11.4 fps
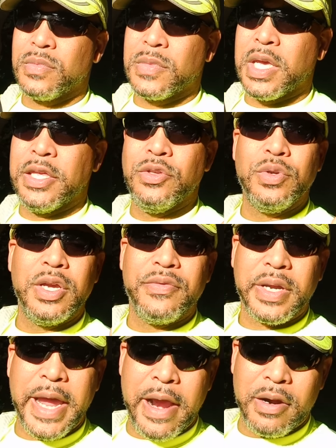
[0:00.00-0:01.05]
Can you give a
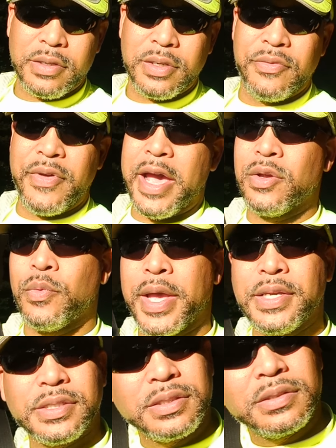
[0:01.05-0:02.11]
character
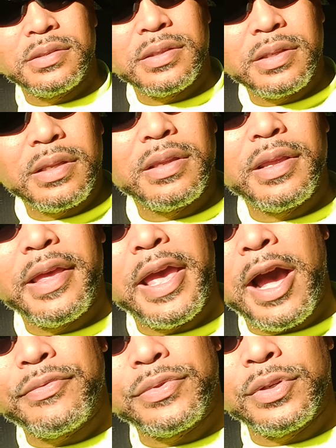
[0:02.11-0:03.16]
evaluation
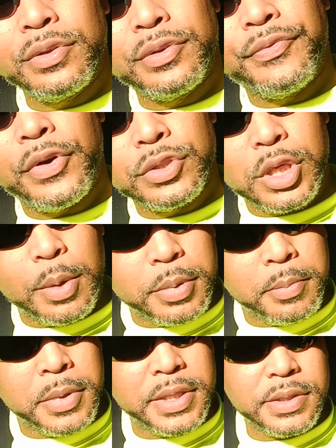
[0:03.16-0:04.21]
after the first couple
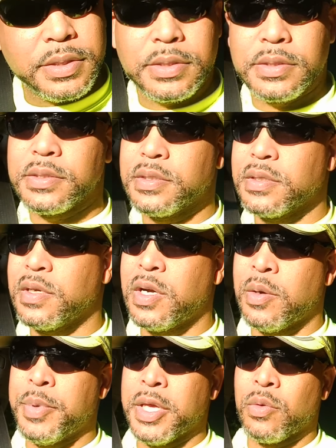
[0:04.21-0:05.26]
of months
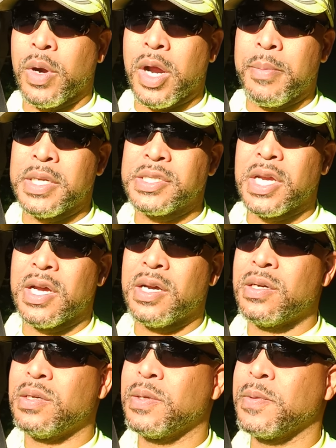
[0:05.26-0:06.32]
of being around my child?